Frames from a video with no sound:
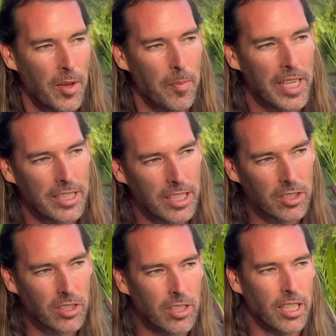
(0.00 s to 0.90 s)
my
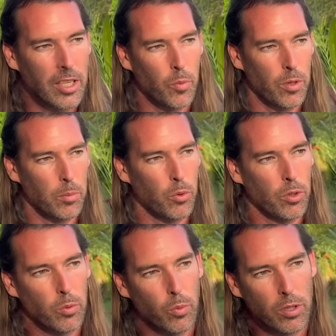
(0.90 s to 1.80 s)
intention at one
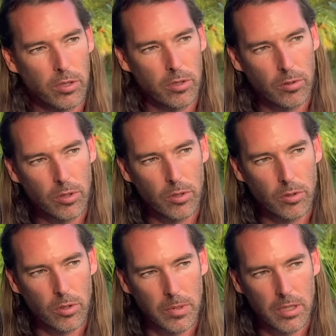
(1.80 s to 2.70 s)
point was to
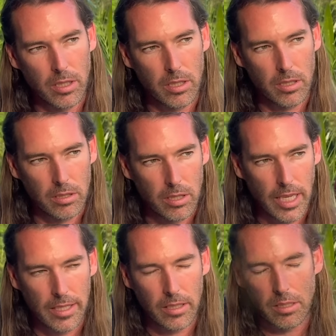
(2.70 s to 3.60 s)
use a particular
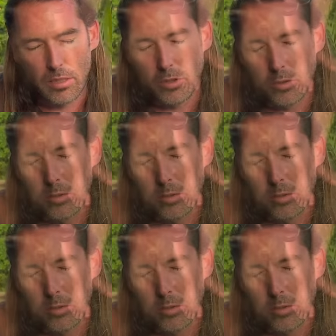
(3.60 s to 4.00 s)
catalyst to